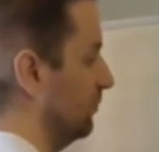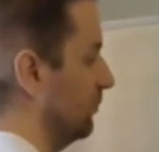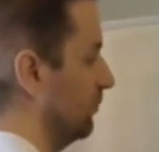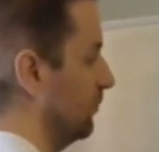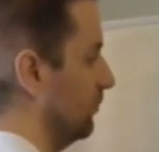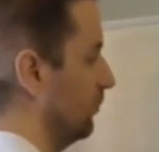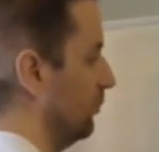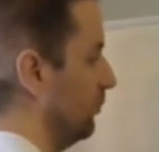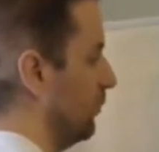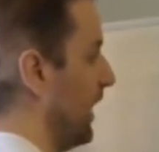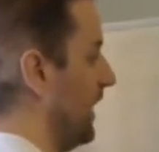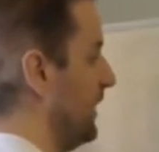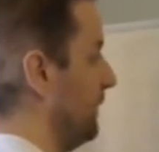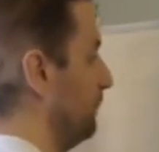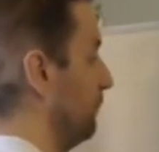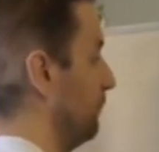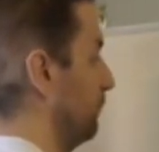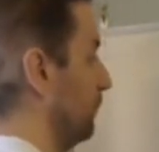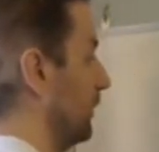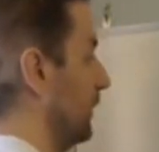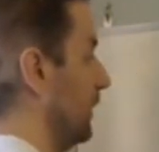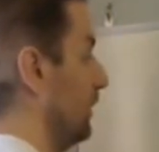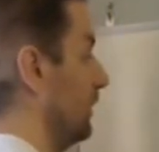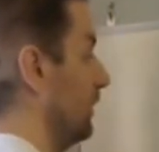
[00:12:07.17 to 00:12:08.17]
right?
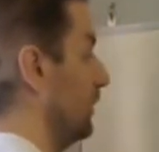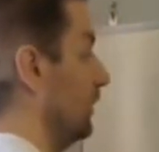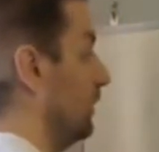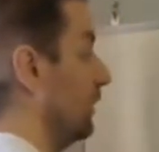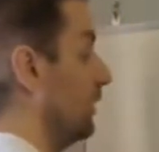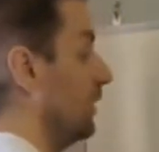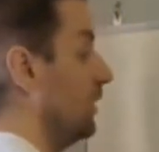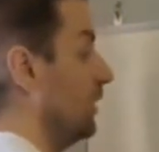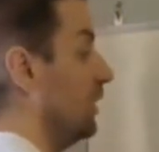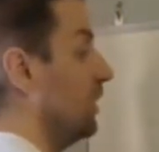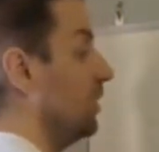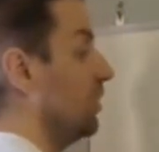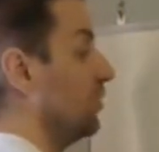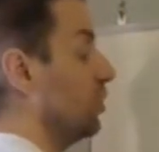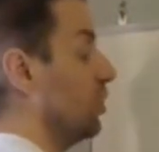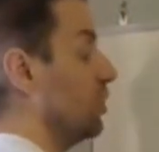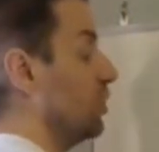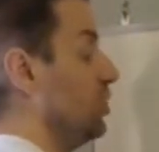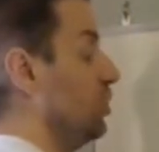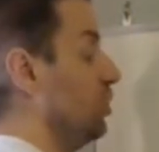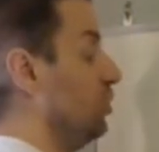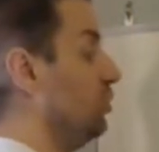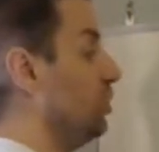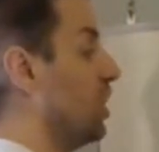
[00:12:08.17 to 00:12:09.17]
So
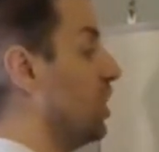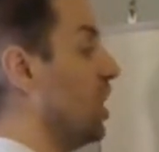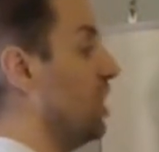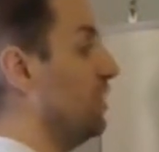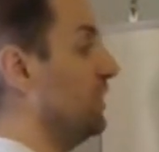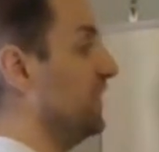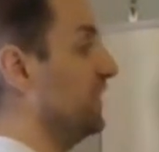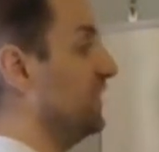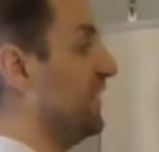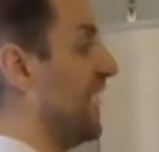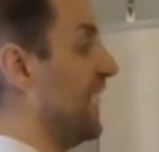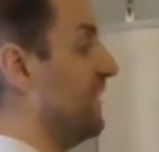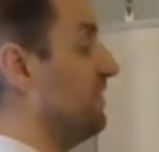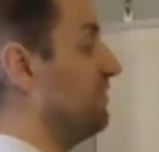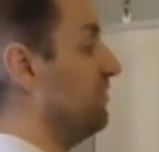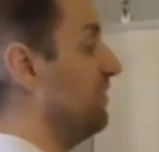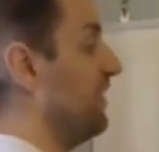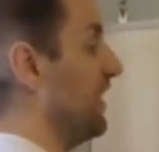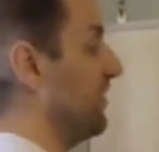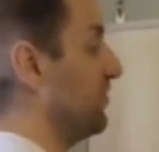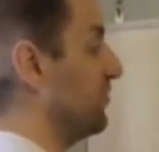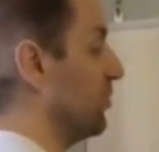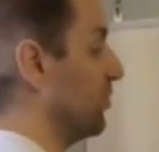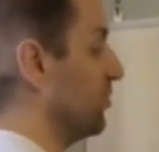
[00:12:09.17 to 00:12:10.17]
you know that
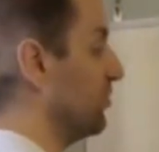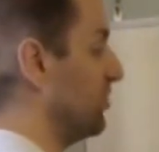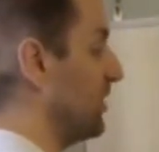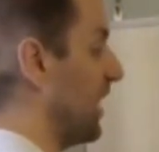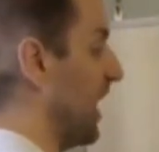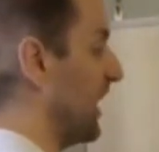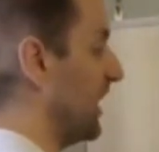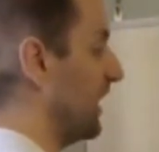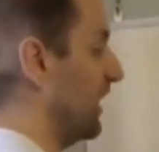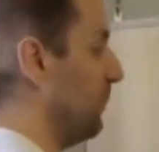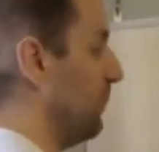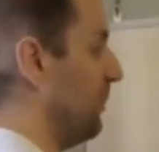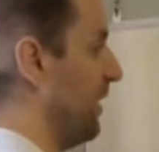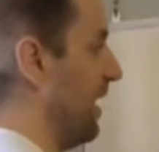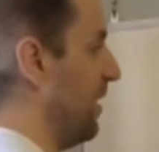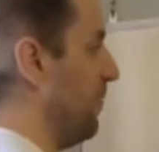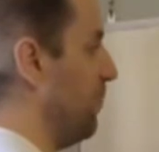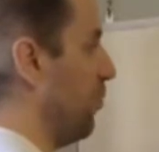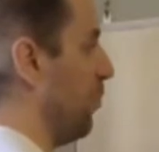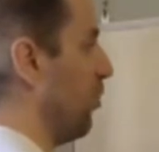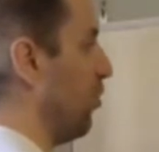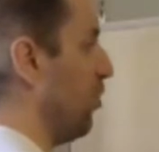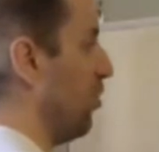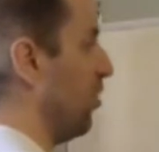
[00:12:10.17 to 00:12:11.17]
investor is not going to pay
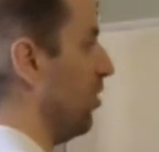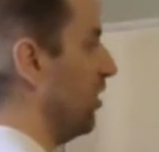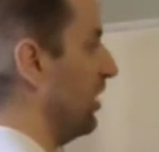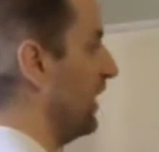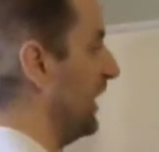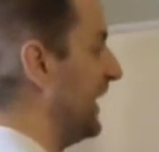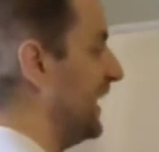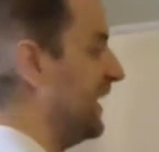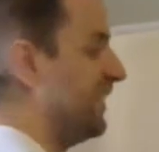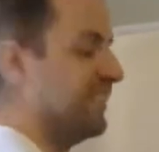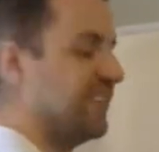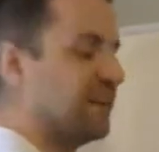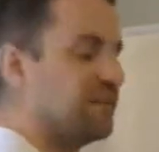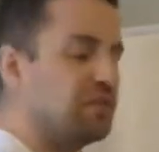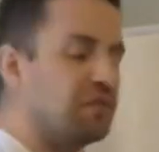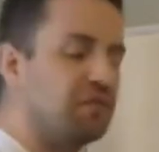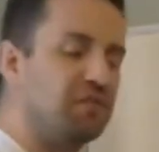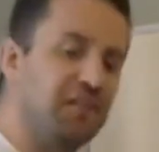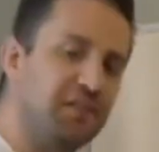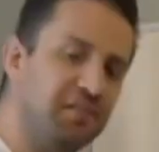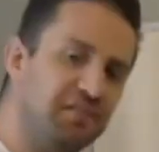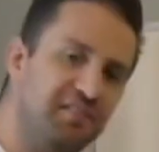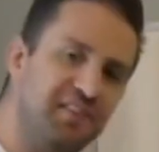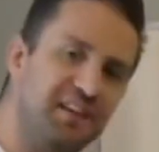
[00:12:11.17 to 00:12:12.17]
more than
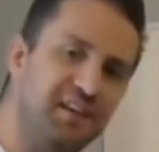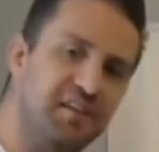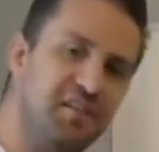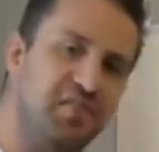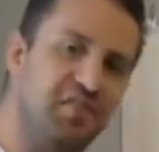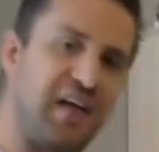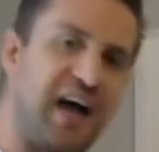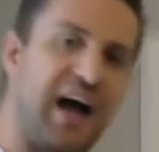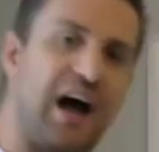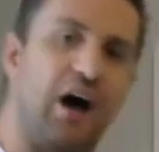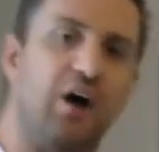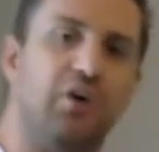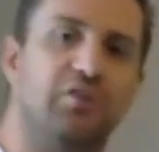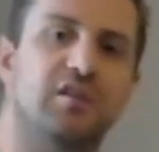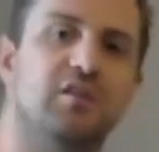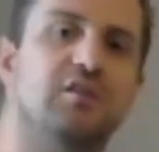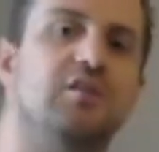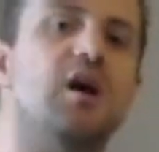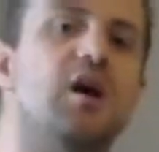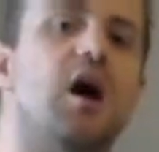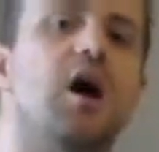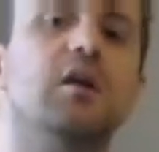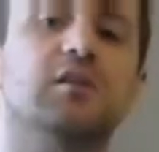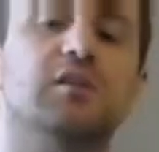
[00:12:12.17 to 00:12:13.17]

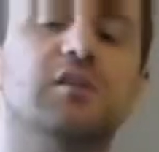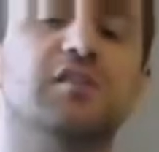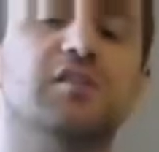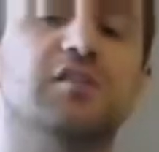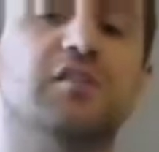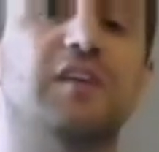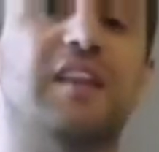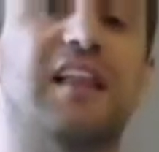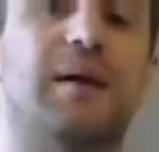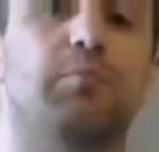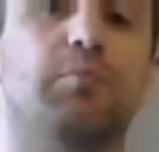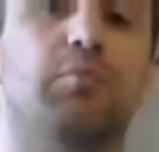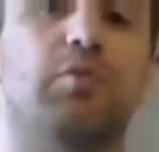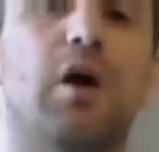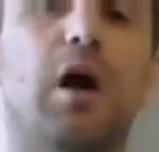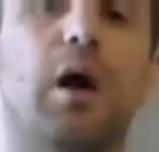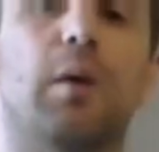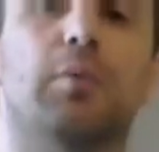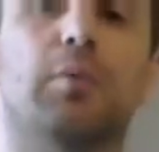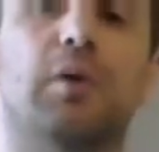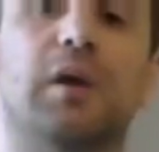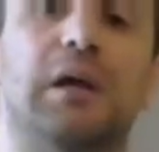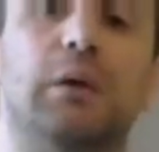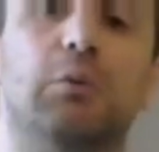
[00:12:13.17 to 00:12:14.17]
$50,000 for that
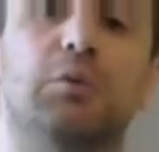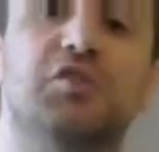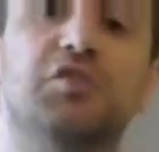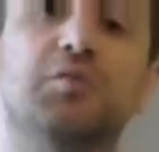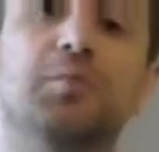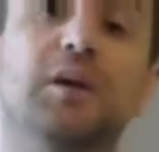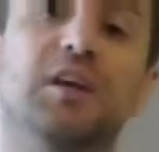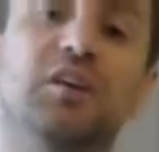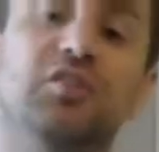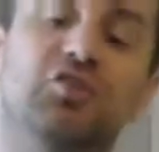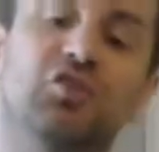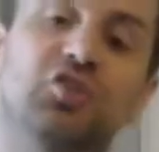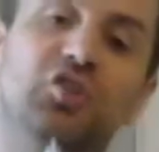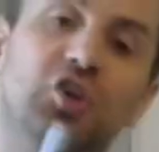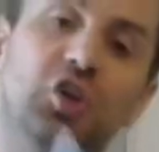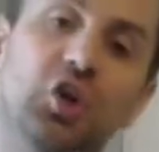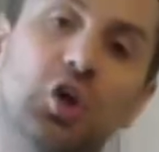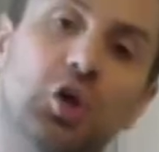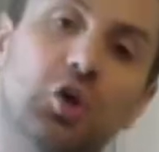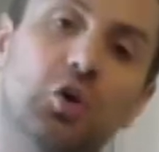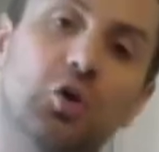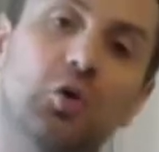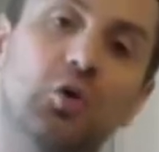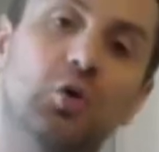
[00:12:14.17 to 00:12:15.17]
property, which means
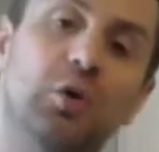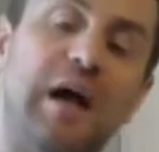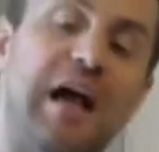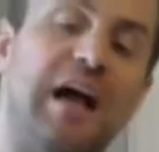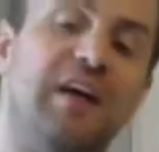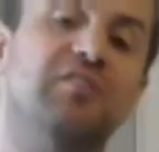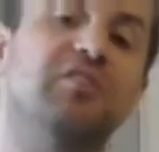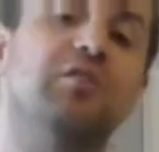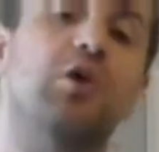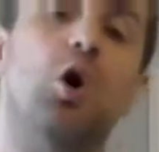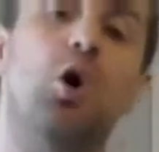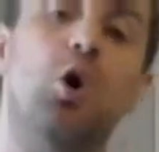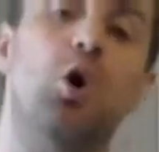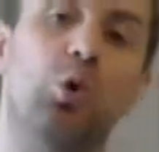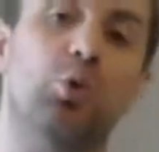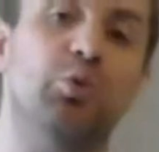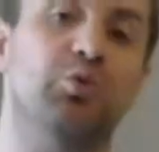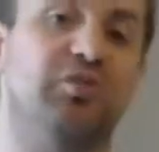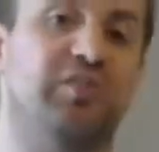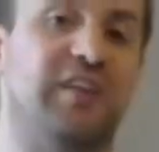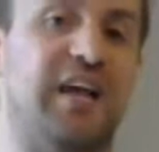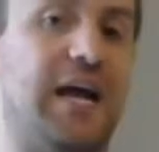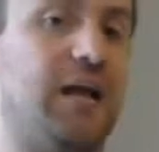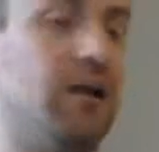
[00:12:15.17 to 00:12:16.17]
you, as the
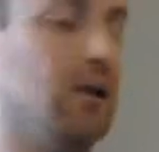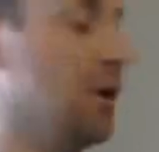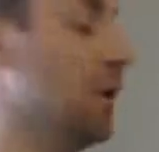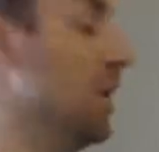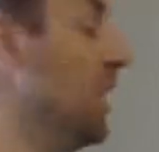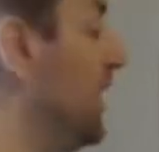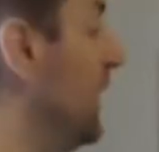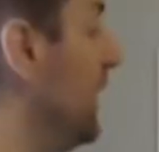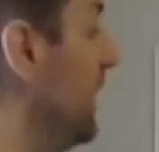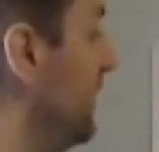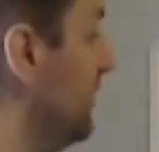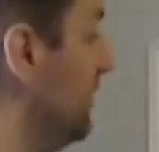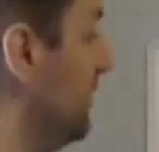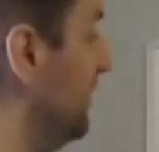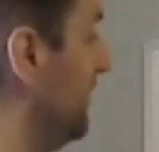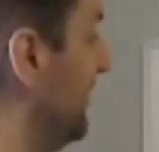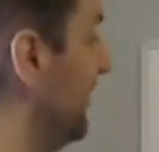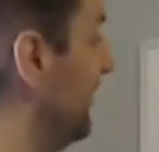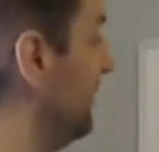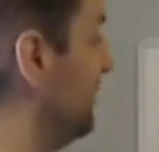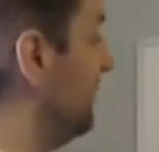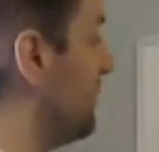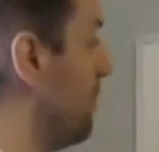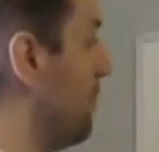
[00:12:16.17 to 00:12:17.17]
wholesaler,
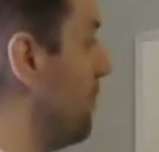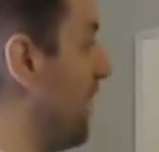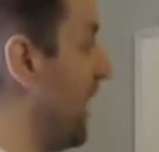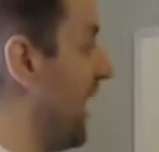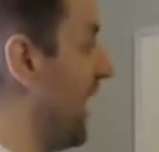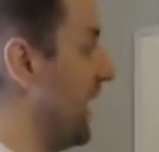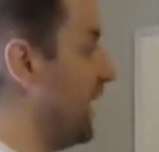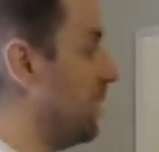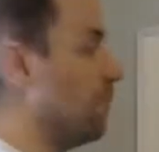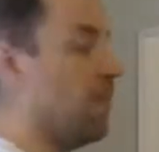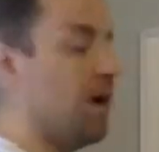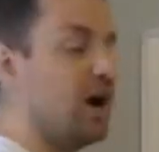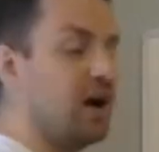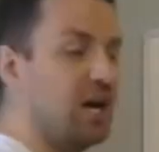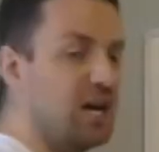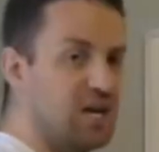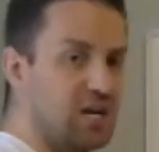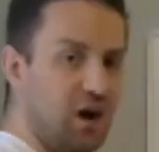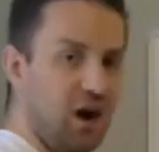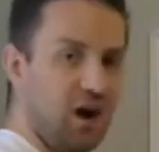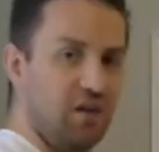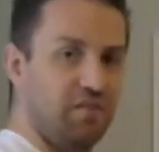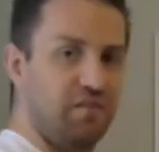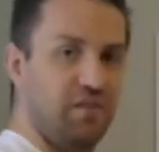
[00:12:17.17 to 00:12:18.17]
need to make money
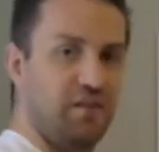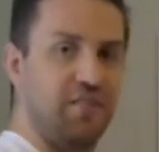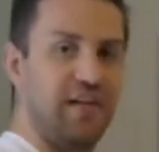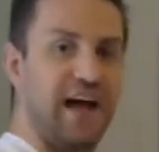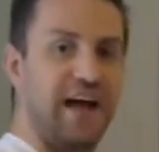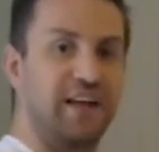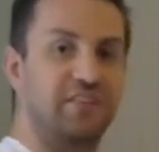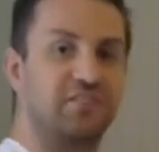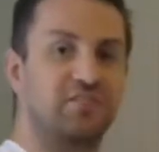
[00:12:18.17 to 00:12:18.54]
off of that.